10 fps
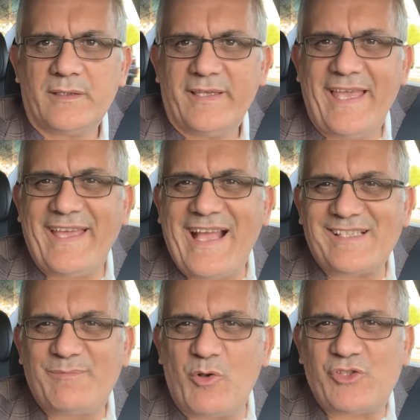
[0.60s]
Hey
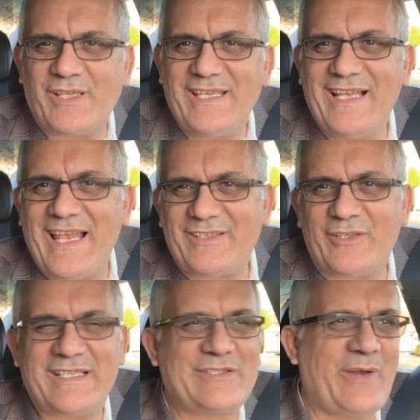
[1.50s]
guys, Moshe the
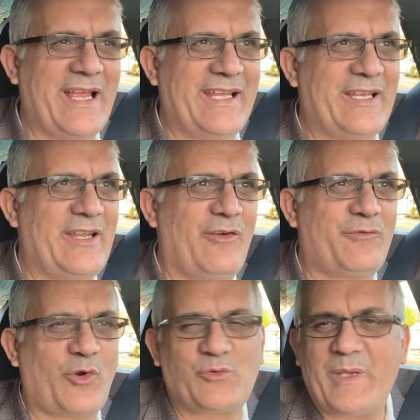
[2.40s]
Electric Israeli, and of
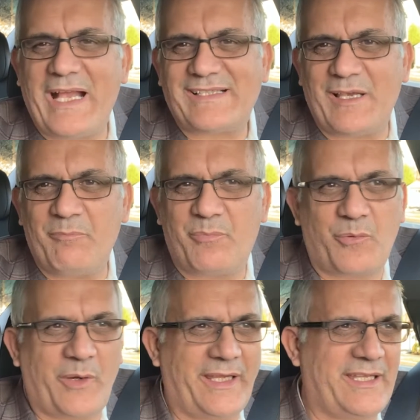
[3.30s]
course we got some
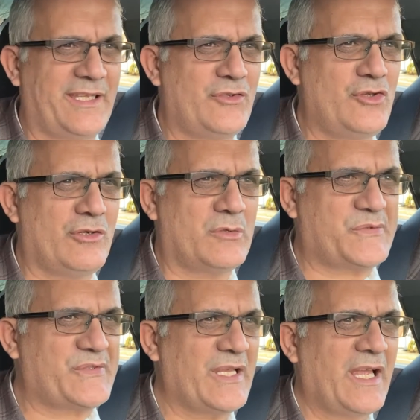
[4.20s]
breaking news.